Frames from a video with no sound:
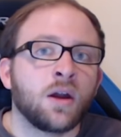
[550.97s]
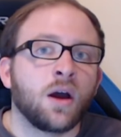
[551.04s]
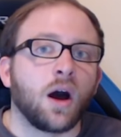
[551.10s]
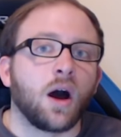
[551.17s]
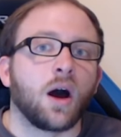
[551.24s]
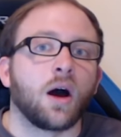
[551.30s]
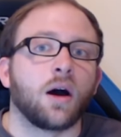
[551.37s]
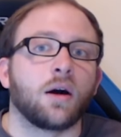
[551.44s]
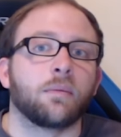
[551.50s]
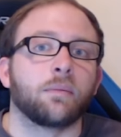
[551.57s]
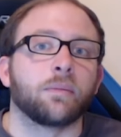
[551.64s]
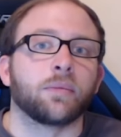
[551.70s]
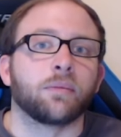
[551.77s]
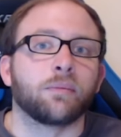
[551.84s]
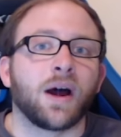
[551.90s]

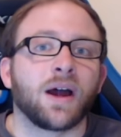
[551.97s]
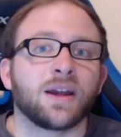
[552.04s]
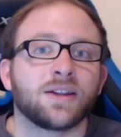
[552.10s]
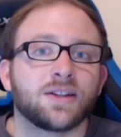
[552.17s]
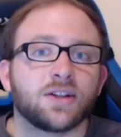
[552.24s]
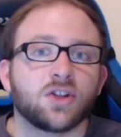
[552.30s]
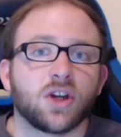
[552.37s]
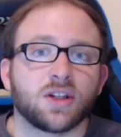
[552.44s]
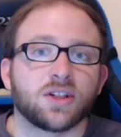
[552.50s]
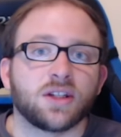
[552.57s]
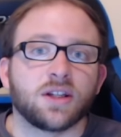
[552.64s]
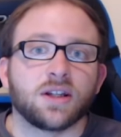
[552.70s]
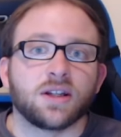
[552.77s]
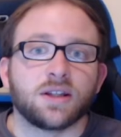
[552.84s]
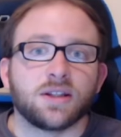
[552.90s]
My suggestion
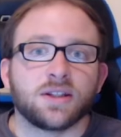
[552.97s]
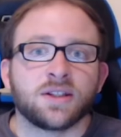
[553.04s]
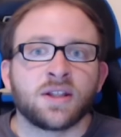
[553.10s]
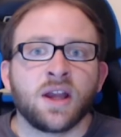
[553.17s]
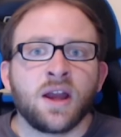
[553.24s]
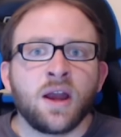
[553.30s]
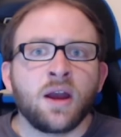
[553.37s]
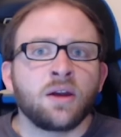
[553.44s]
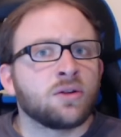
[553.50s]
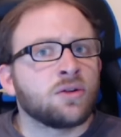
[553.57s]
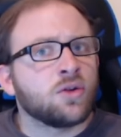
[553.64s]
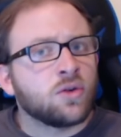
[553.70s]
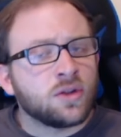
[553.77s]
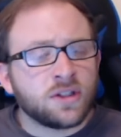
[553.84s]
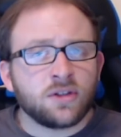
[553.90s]
is you
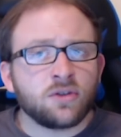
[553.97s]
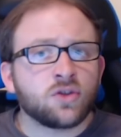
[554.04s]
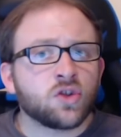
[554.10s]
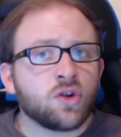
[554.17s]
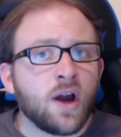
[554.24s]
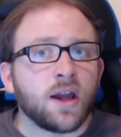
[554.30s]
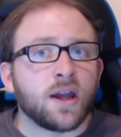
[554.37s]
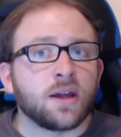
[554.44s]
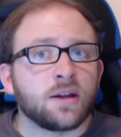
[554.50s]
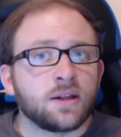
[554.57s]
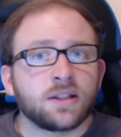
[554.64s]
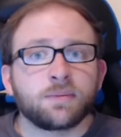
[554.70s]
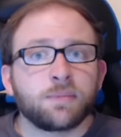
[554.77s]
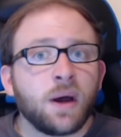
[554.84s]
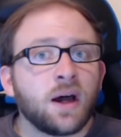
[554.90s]
could still try it. It's
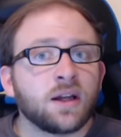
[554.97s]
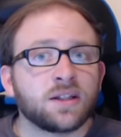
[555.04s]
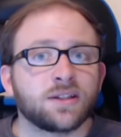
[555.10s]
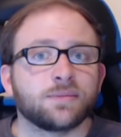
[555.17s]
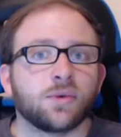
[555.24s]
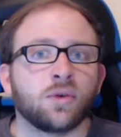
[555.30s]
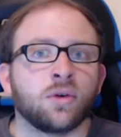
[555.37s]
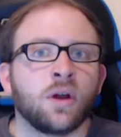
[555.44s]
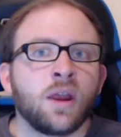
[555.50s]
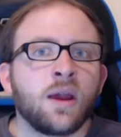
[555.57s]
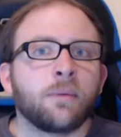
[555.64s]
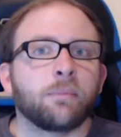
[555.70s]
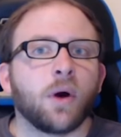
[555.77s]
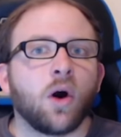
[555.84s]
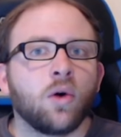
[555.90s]
possible,
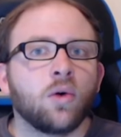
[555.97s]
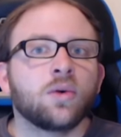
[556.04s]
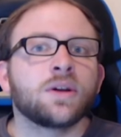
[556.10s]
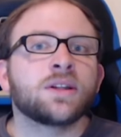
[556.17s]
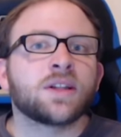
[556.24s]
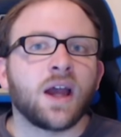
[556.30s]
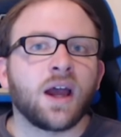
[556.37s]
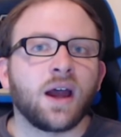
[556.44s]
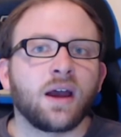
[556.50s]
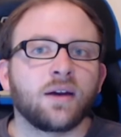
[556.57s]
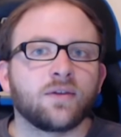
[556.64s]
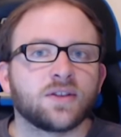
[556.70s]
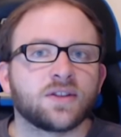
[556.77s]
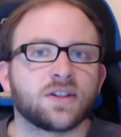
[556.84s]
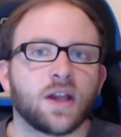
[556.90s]
but always have a
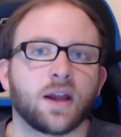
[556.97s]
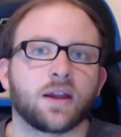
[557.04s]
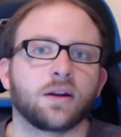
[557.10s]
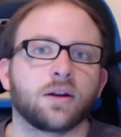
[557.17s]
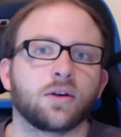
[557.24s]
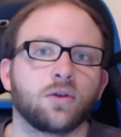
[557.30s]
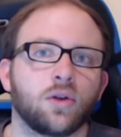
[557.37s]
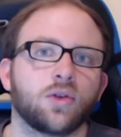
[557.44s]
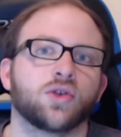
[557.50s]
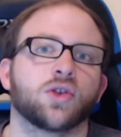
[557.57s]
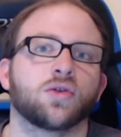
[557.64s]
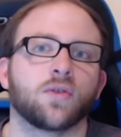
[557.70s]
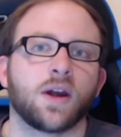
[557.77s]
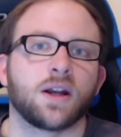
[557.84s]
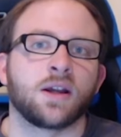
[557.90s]
second enclosure
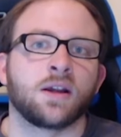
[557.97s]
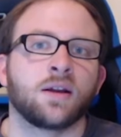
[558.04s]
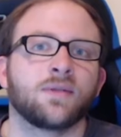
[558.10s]
ready.